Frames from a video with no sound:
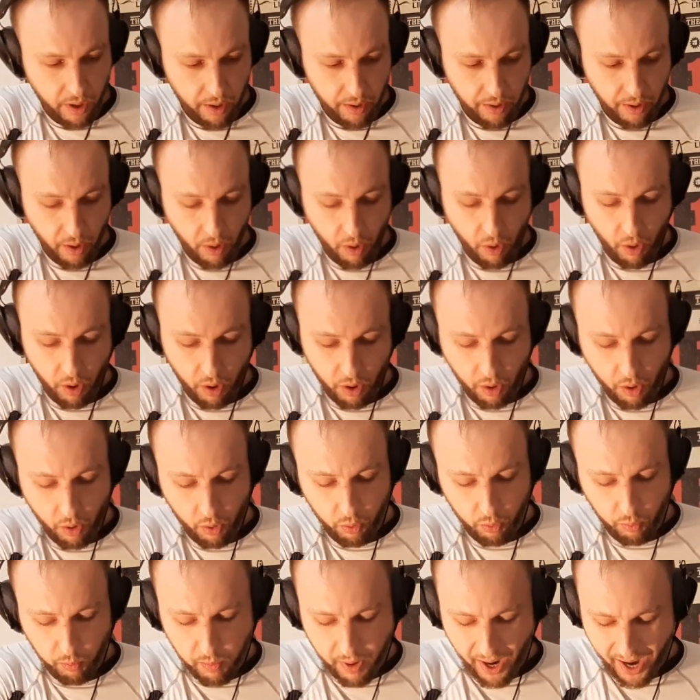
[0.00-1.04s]

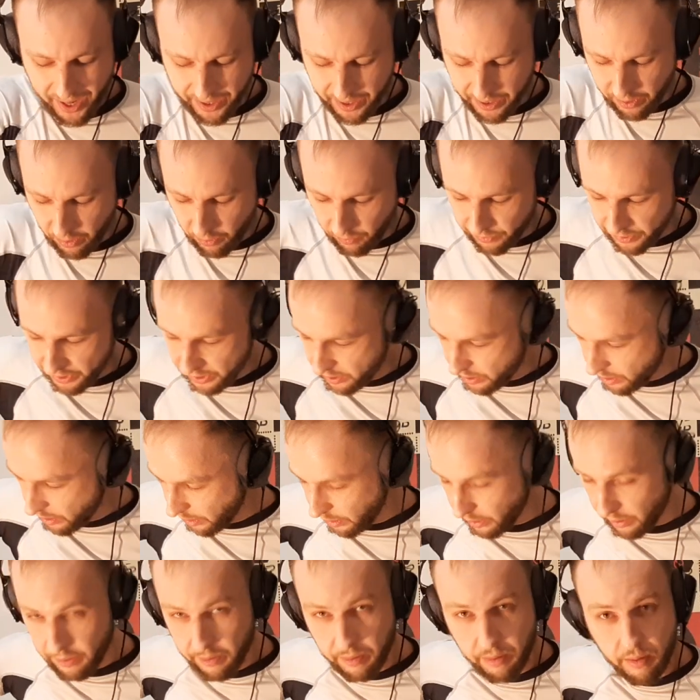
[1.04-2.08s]
whole body of this
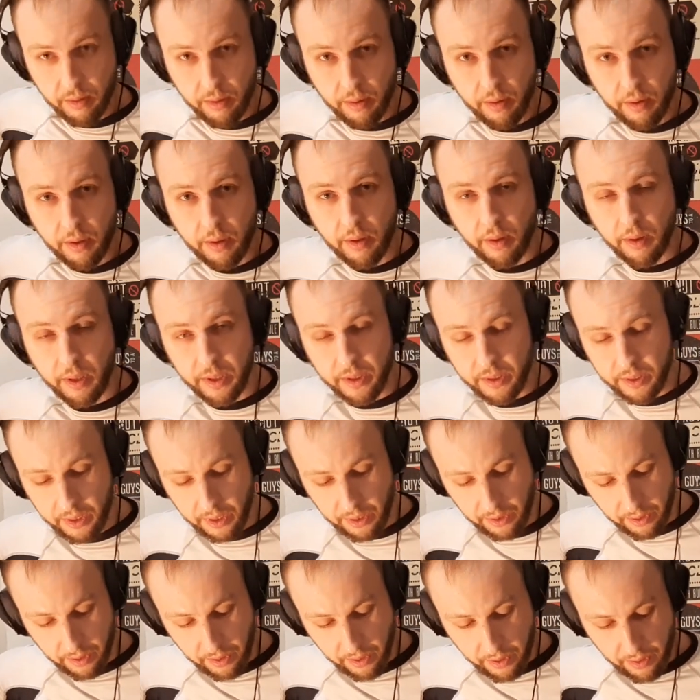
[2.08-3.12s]
string, let's
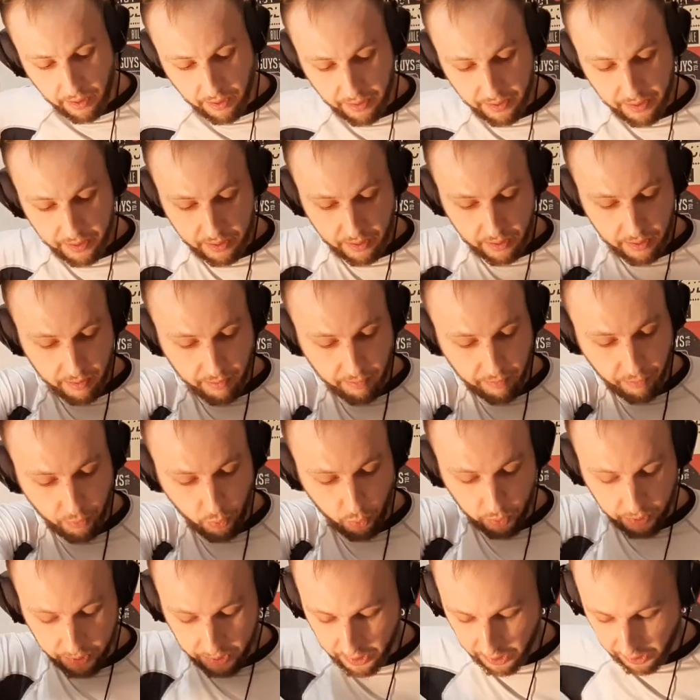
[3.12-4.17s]
say this full
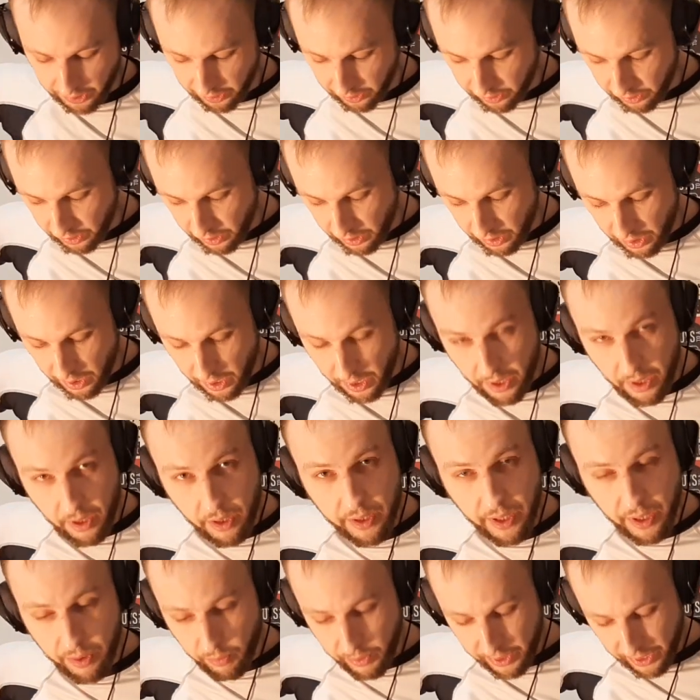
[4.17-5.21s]
string.
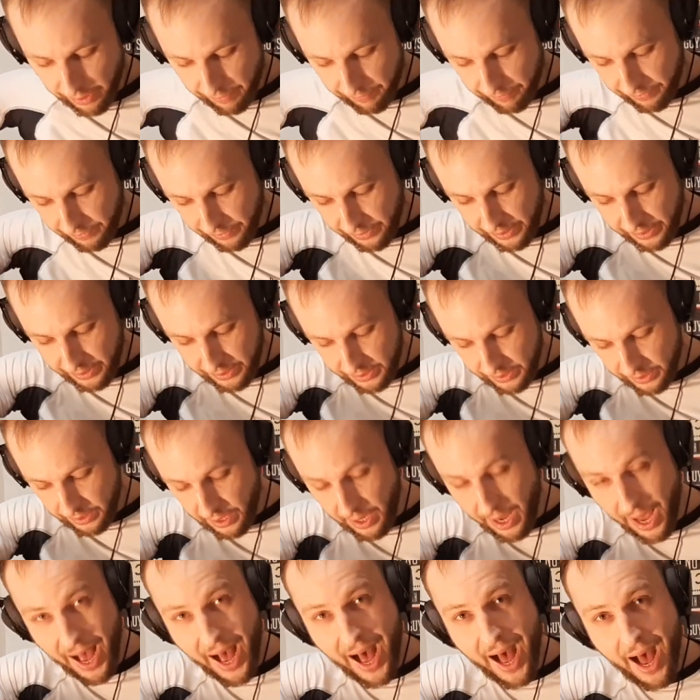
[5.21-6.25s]
Then we have this
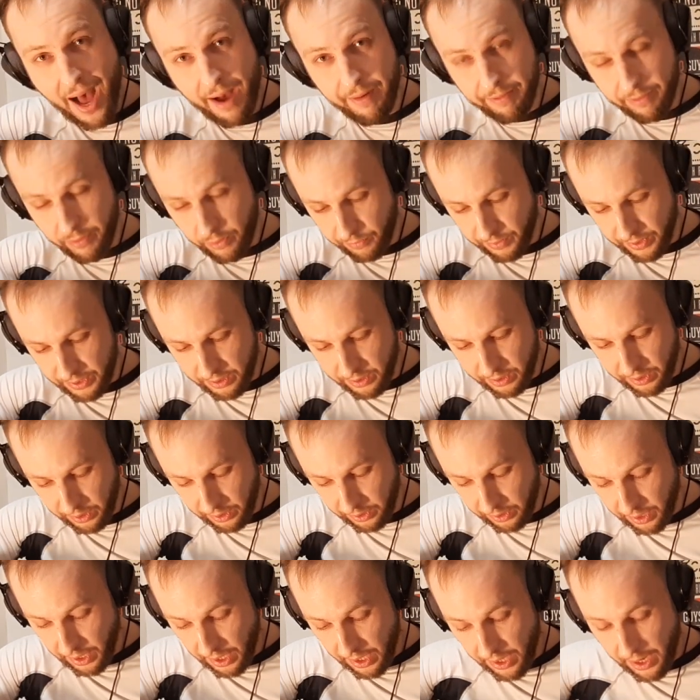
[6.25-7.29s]
half of this string,
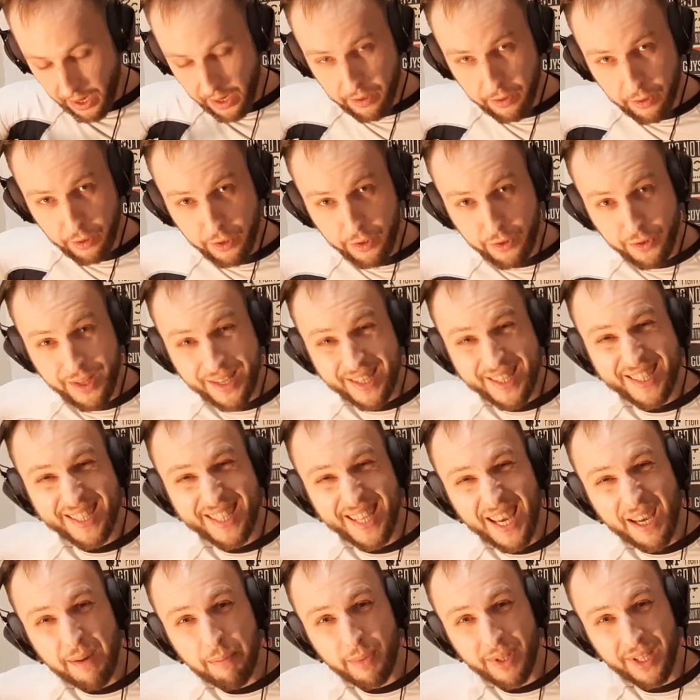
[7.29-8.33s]
and in the
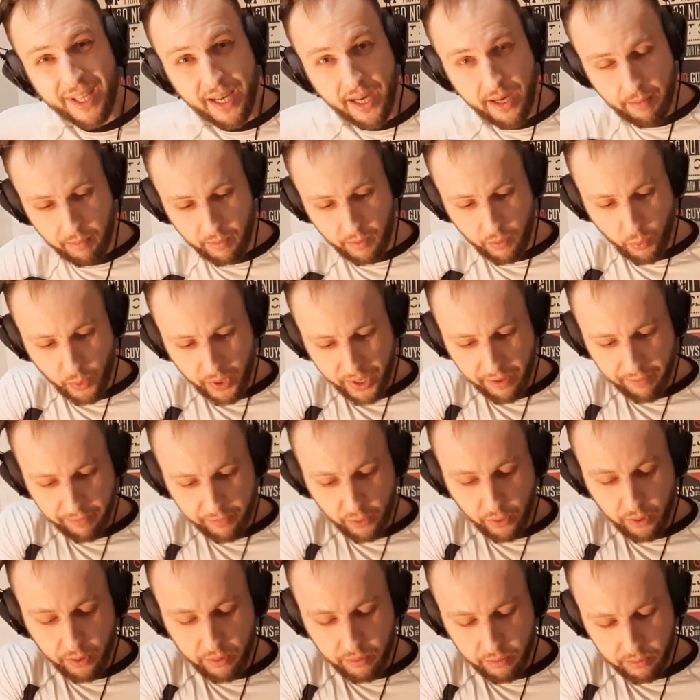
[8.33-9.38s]
same time we have
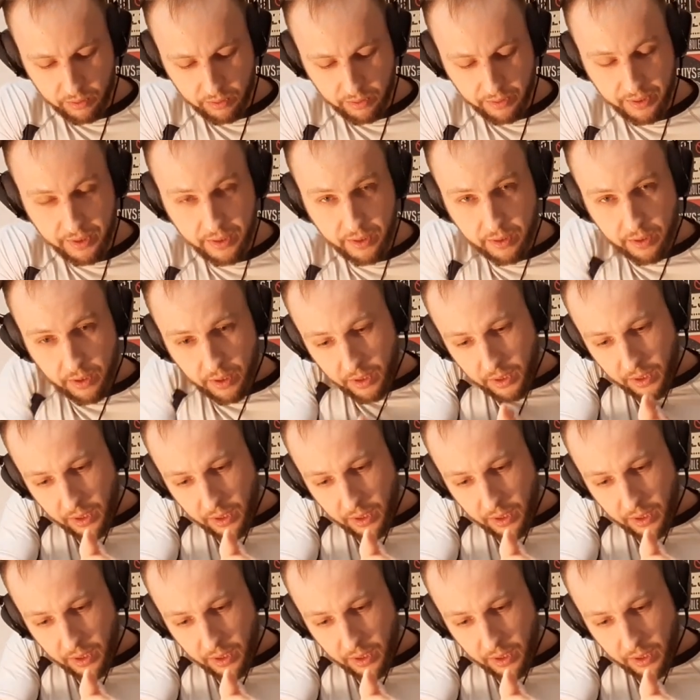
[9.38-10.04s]
these